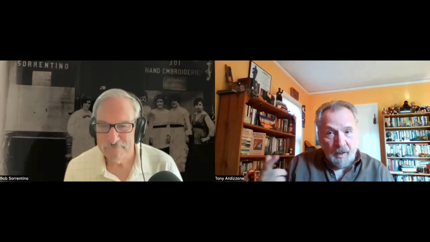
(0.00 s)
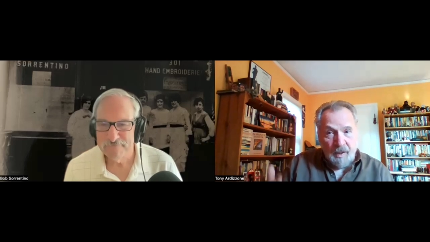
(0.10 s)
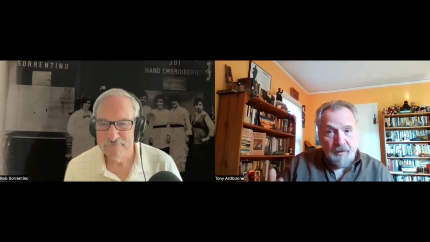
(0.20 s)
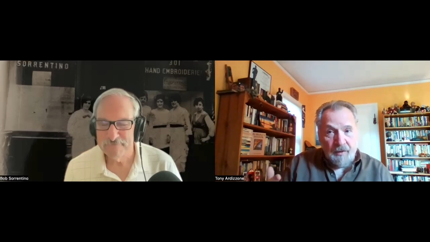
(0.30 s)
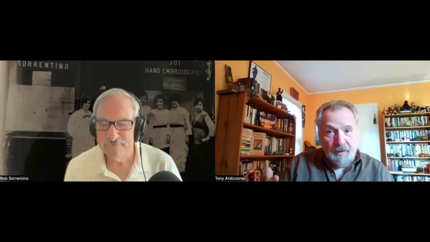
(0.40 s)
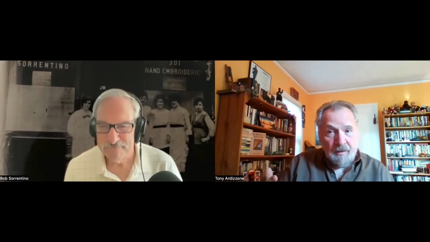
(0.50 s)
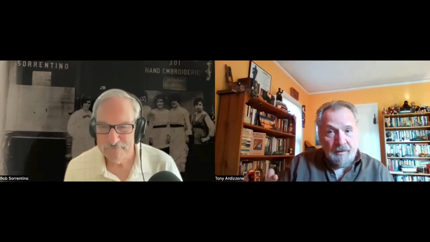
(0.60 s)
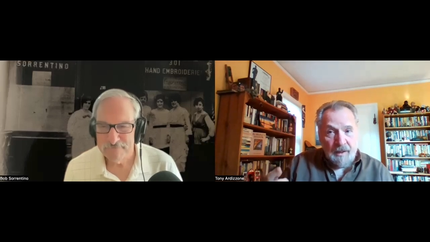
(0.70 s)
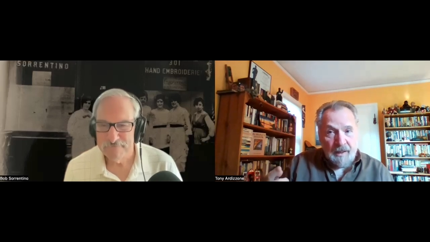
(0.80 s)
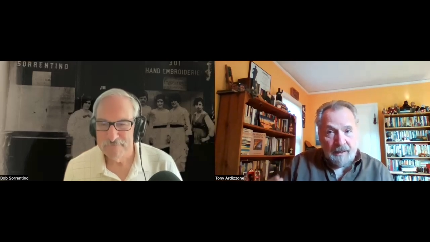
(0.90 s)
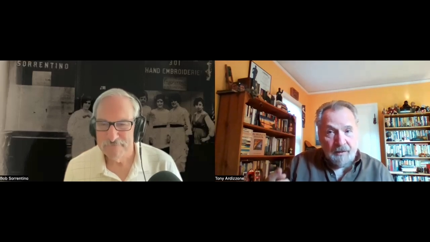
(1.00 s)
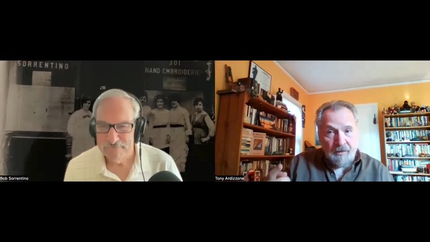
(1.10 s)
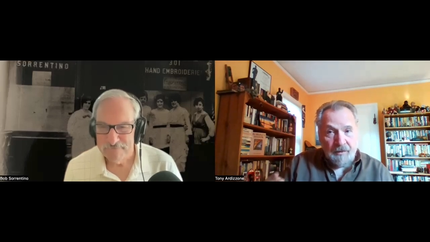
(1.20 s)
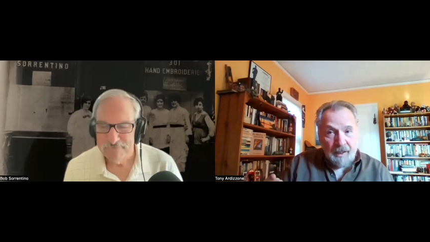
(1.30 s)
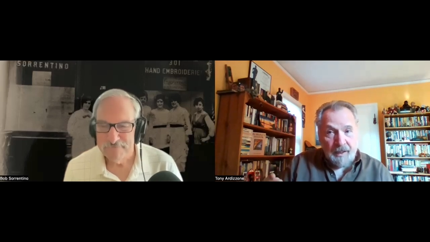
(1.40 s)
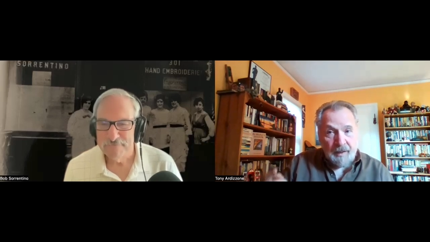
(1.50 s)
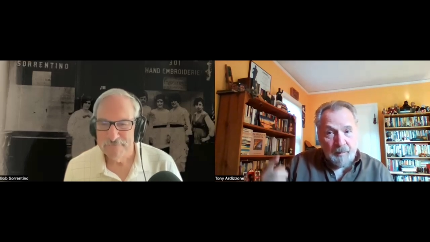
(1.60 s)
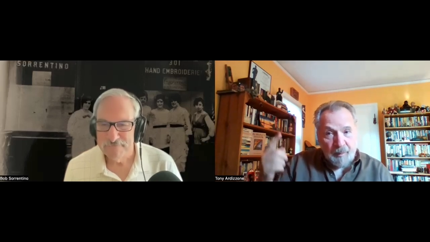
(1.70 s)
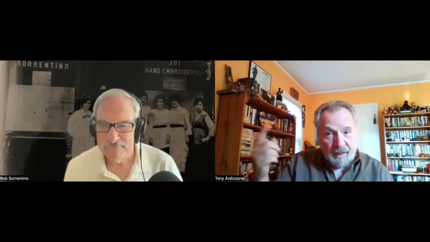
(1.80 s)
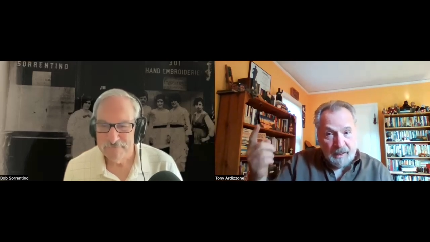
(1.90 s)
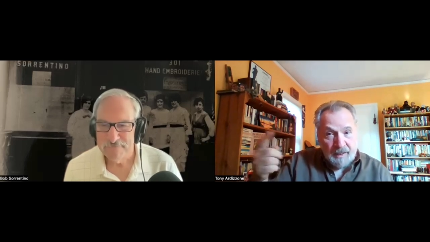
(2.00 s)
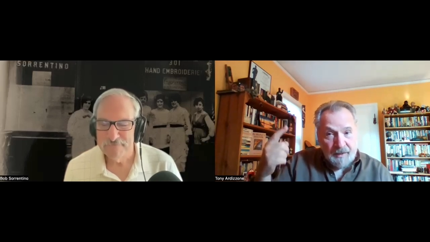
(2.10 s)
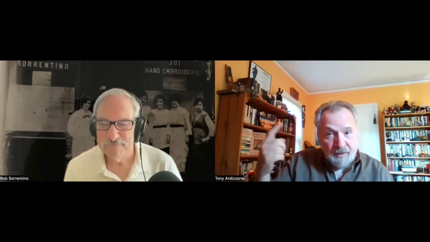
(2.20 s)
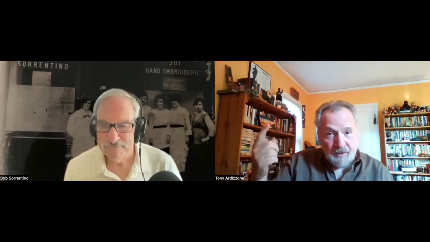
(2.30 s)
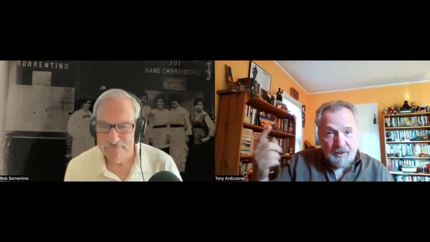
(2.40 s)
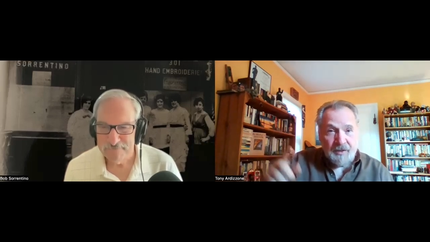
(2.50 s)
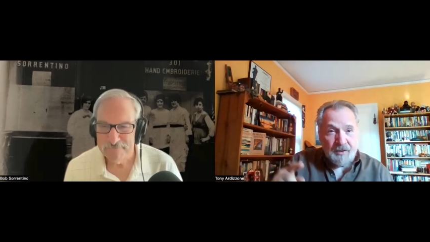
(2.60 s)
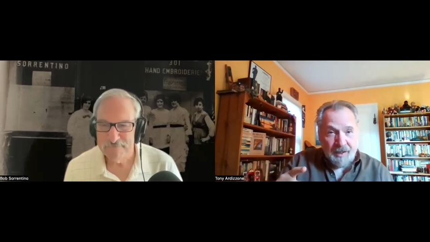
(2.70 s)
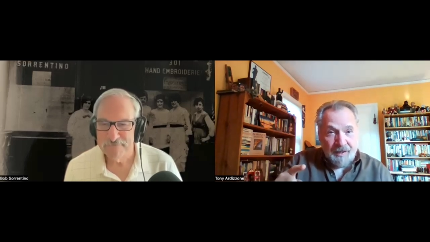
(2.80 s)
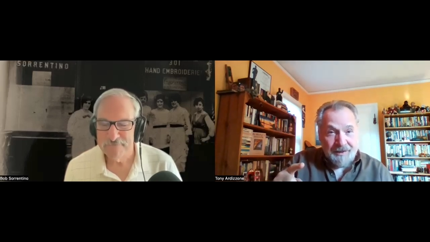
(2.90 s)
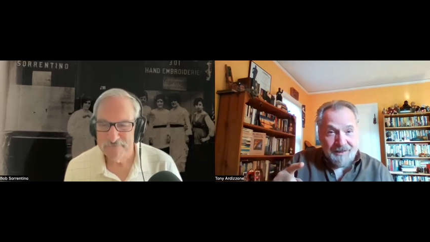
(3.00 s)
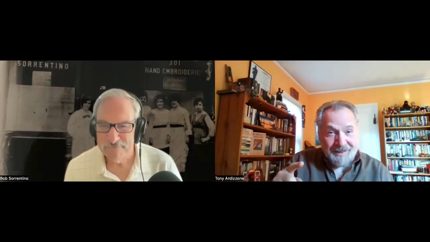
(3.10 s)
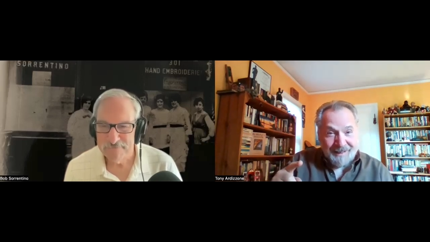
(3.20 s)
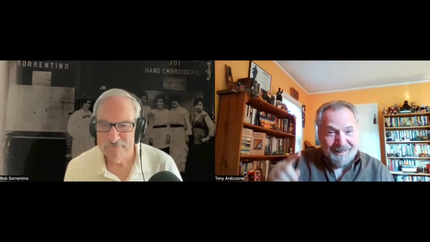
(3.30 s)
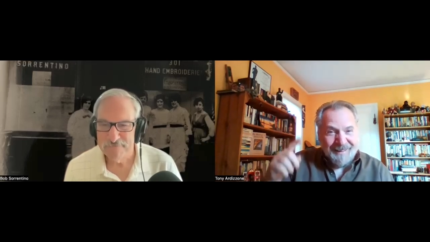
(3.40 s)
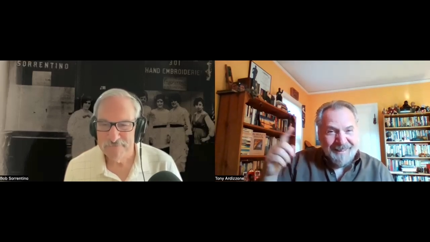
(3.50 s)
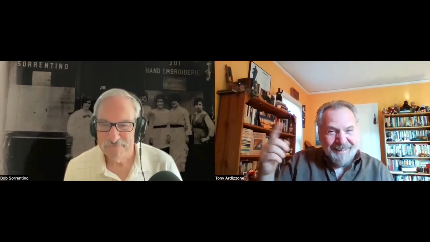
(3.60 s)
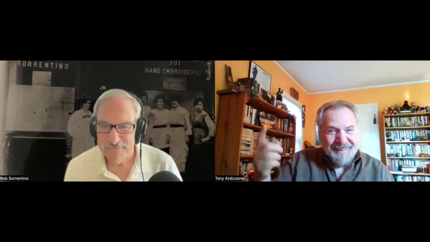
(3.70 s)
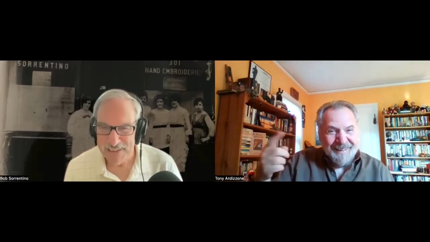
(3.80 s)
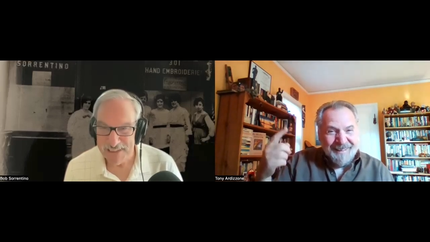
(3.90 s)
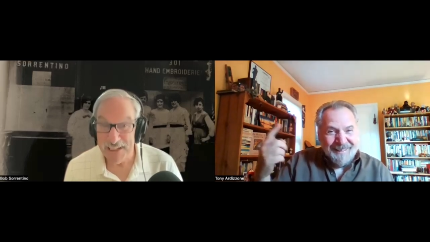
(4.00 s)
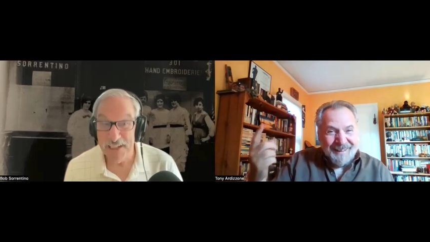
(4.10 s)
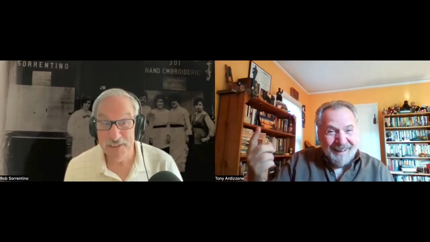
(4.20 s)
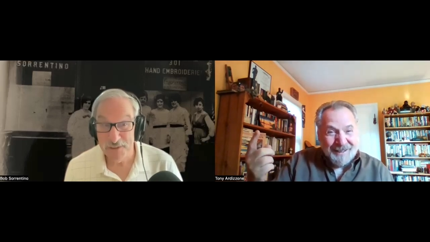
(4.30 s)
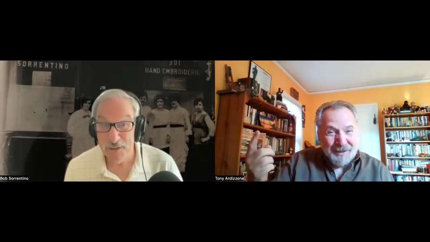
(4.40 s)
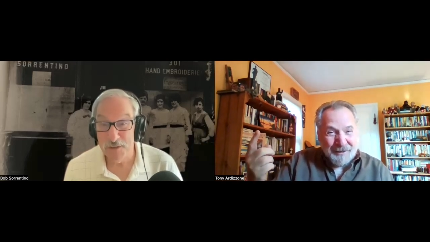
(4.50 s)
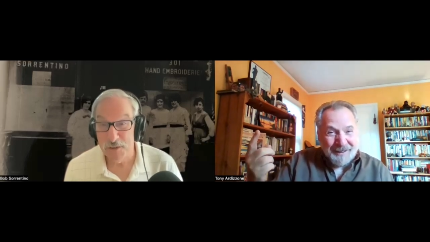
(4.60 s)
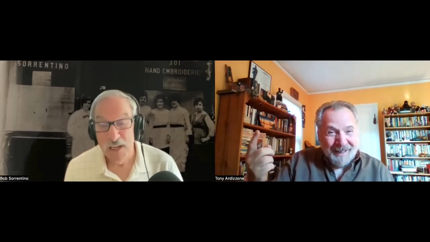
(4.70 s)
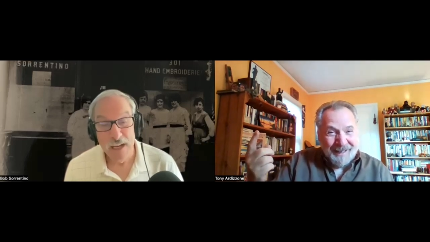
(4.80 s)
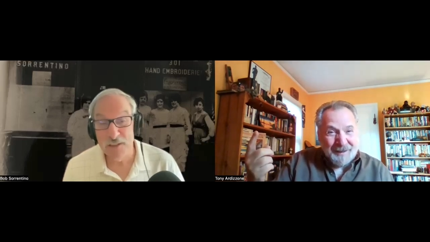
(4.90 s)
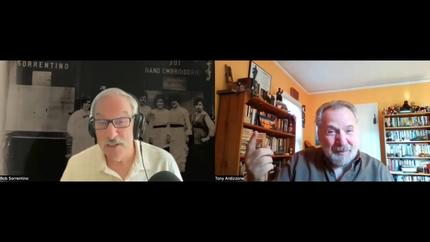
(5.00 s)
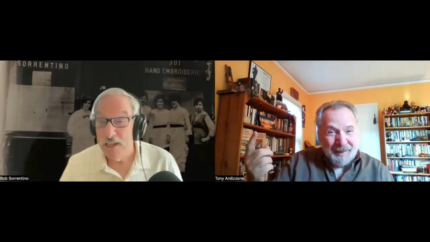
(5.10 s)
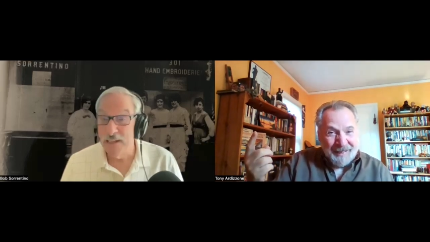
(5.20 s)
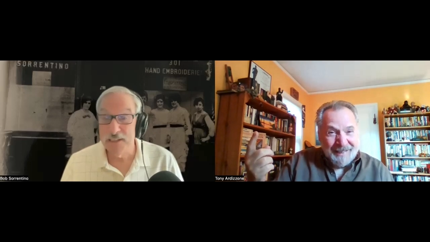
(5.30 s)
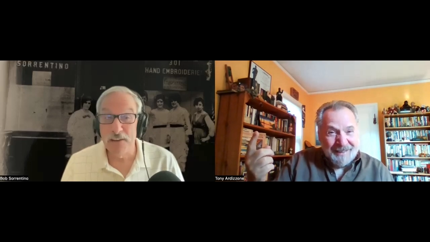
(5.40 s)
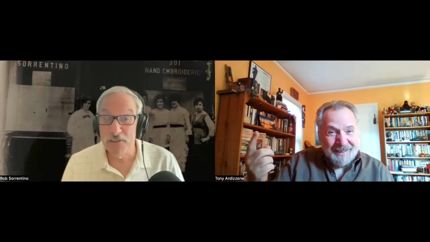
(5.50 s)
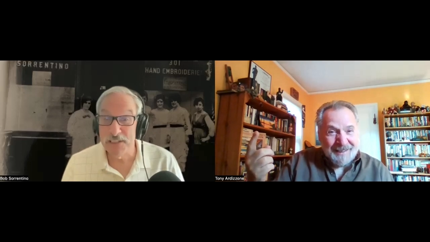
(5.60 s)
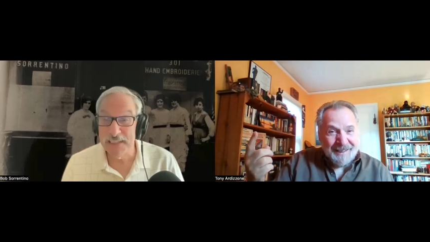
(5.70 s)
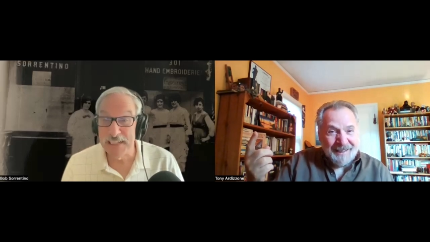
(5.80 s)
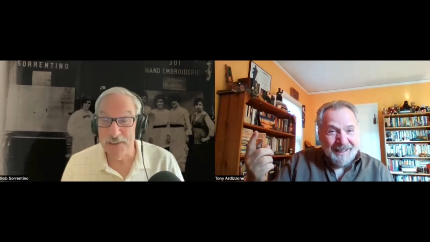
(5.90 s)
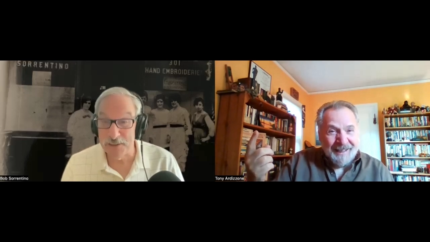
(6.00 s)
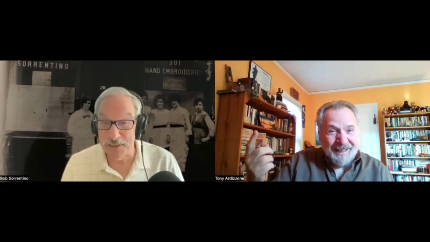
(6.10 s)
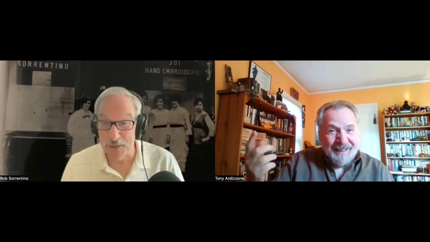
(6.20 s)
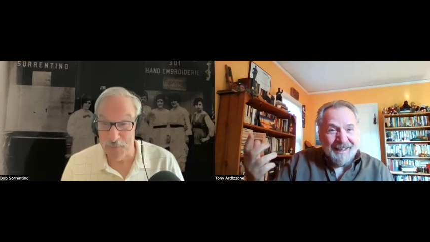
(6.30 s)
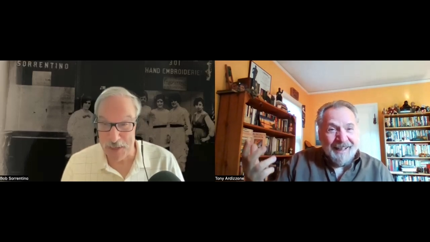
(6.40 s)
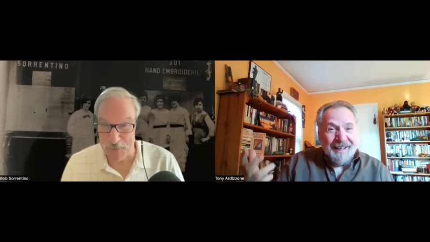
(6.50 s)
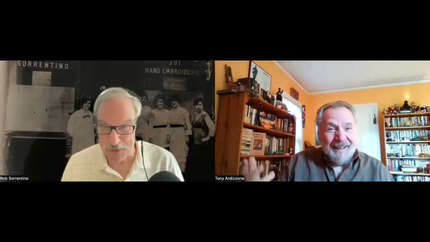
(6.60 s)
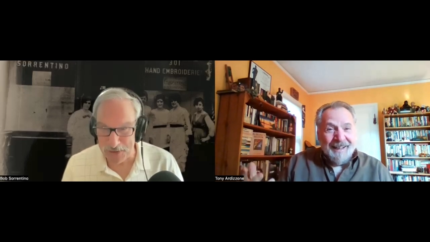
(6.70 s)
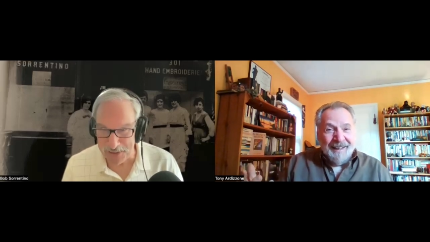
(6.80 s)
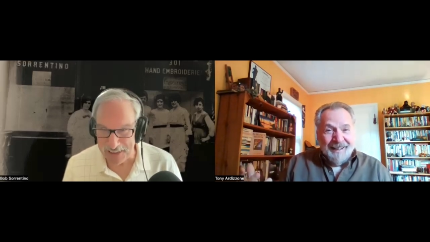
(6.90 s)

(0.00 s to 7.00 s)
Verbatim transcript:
Speaker 1: other God created beings? This is heresy. God created it's, beings. It's
Speaker 2: heresy now to some people.